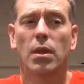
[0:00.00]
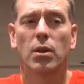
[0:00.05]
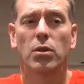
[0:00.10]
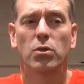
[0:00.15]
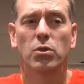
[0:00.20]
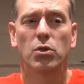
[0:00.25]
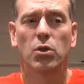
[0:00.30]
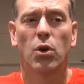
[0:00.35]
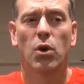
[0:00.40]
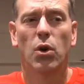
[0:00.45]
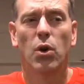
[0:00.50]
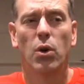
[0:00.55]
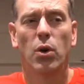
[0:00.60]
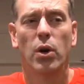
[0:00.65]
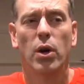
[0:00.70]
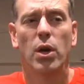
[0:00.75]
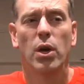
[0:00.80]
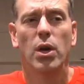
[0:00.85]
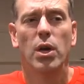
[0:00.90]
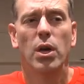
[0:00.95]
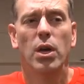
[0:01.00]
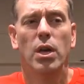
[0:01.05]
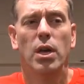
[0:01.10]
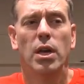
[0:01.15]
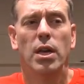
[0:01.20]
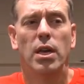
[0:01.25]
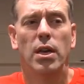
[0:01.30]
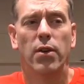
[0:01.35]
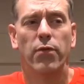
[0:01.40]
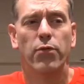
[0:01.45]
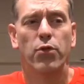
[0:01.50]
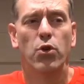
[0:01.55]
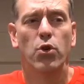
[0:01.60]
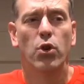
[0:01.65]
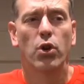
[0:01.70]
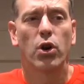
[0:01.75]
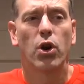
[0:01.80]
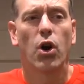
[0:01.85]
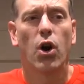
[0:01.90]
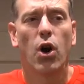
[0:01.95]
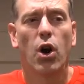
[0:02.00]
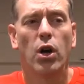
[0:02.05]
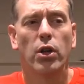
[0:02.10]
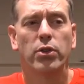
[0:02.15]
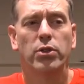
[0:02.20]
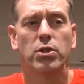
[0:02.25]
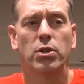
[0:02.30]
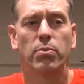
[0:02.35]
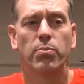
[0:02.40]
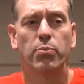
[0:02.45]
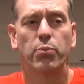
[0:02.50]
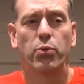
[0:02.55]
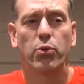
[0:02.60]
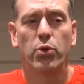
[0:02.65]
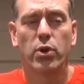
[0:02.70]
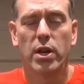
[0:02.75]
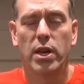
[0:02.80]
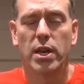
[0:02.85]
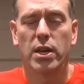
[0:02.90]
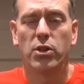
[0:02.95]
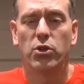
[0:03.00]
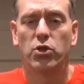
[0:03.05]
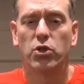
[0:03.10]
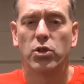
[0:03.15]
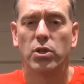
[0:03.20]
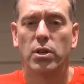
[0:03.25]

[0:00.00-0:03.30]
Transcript: So if you're called to preach